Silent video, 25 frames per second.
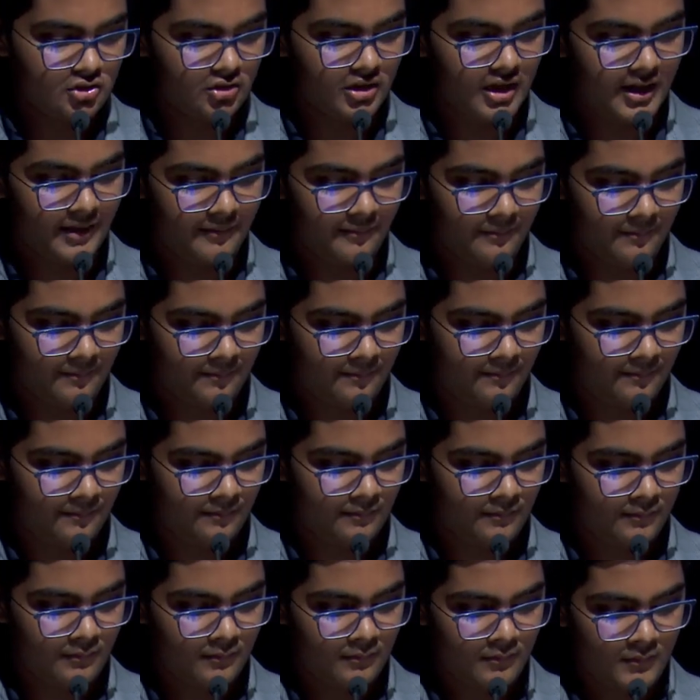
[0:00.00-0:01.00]
today?
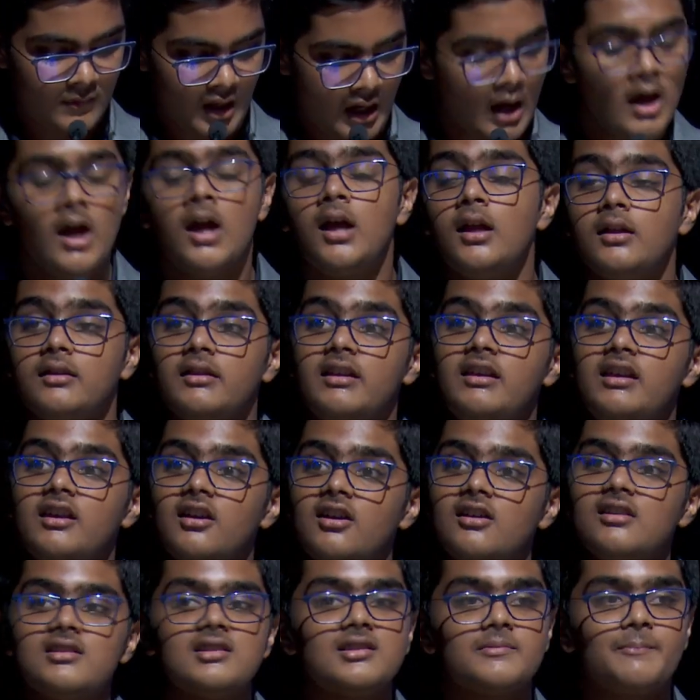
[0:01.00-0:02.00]
The
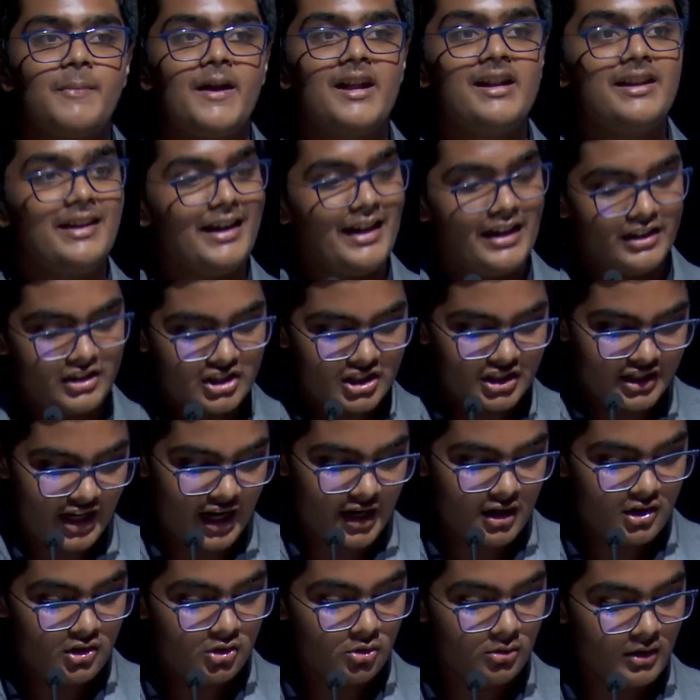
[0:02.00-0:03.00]
years spent aged
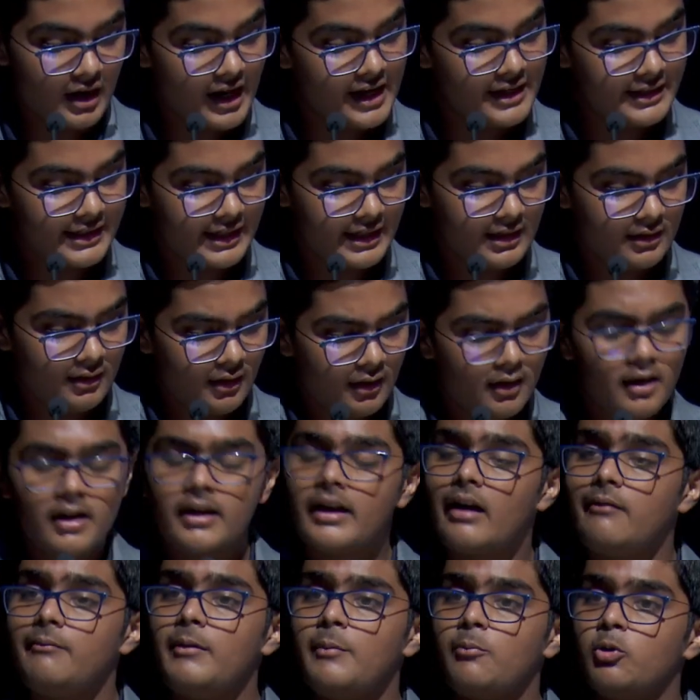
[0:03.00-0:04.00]
10 to 19
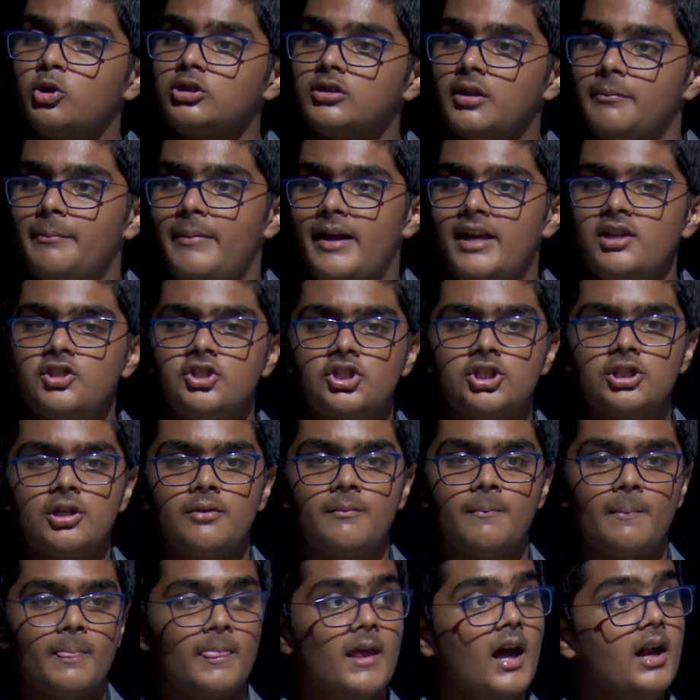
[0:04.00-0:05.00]
can be both the best
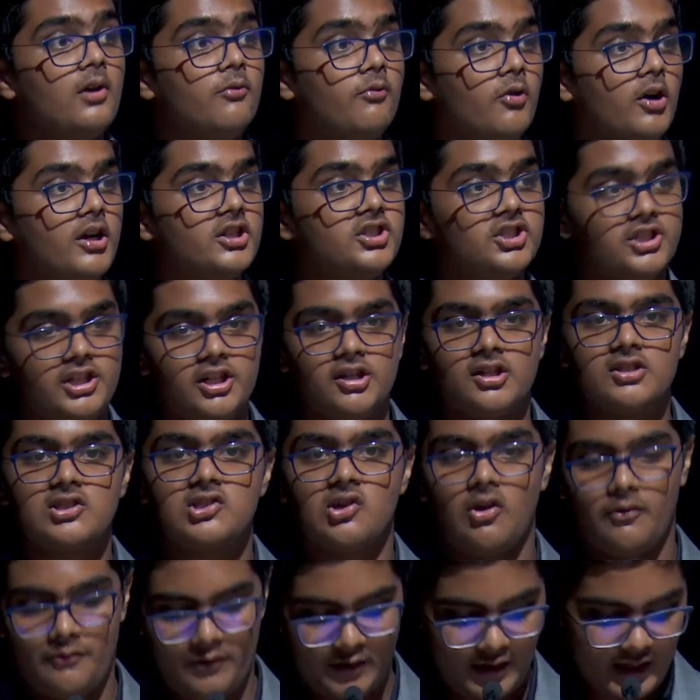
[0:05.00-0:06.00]
and worst years
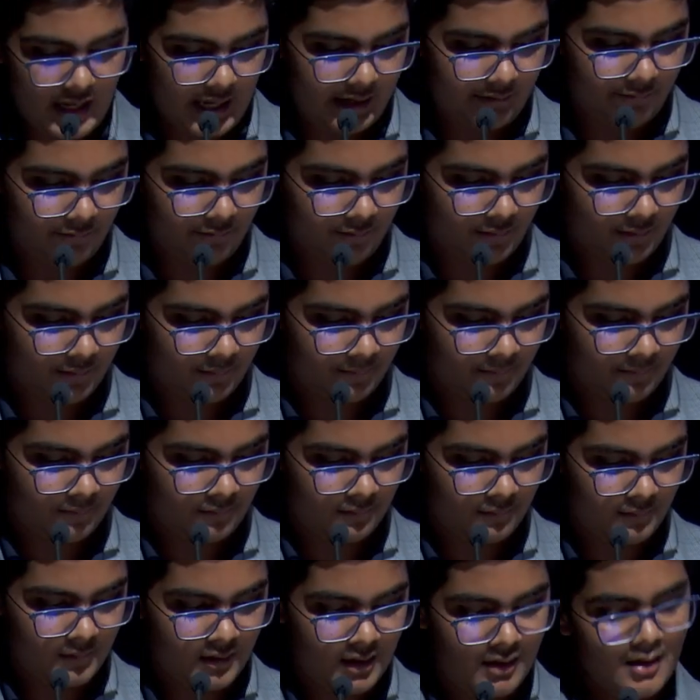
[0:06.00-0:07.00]
of your life.
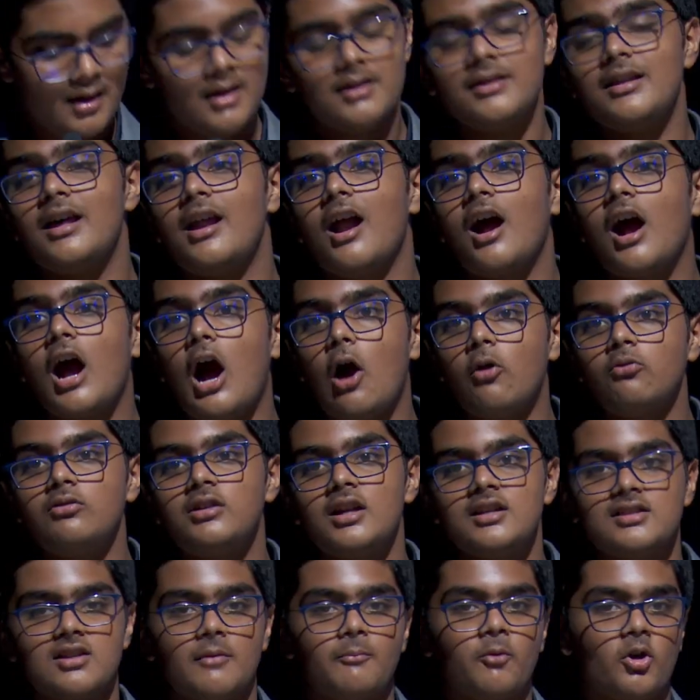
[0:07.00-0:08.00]
There are
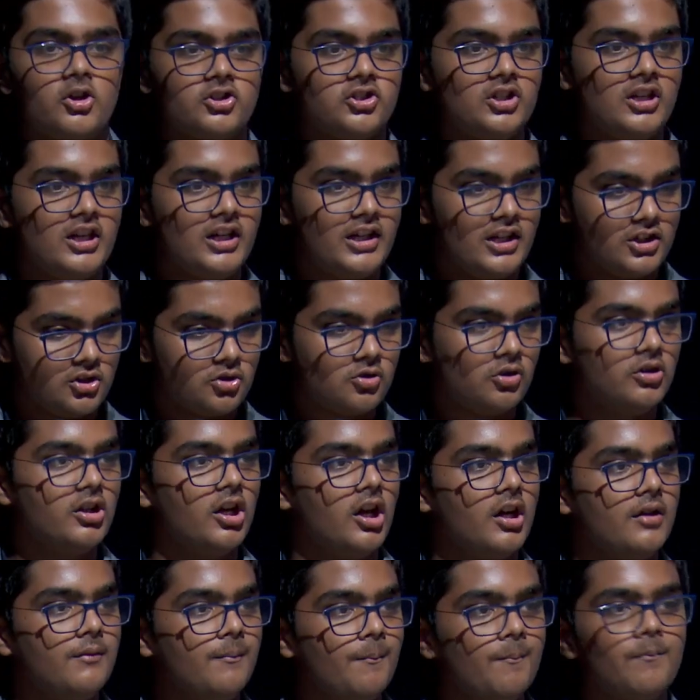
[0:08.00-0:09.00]
countless opportunities to
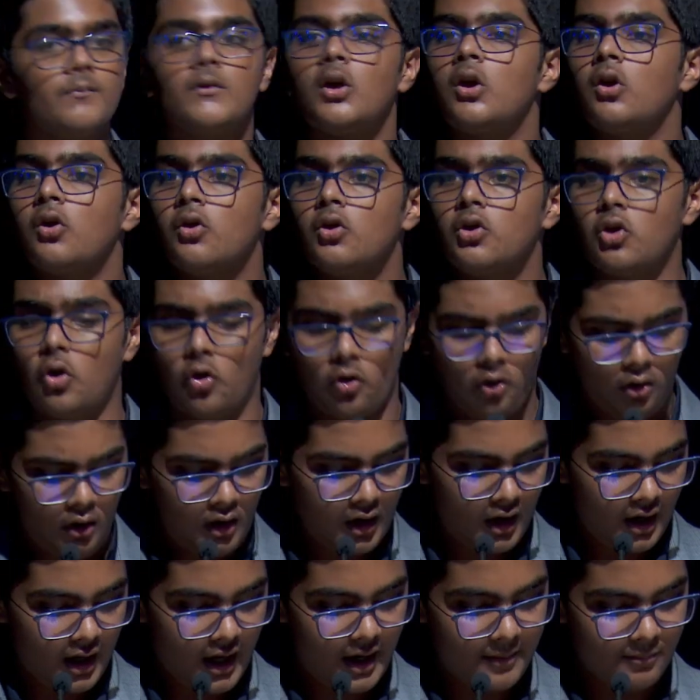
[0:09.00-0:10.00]
learn, grow,
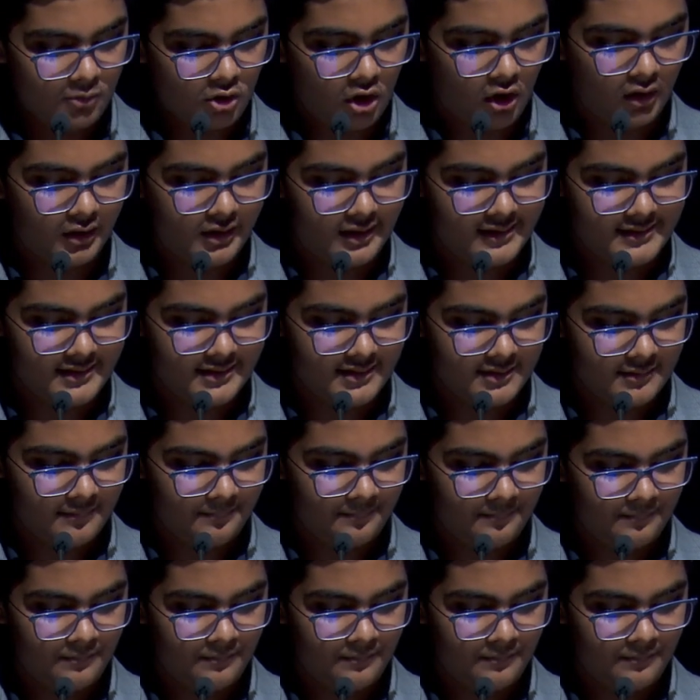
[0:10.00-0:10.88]
and progress.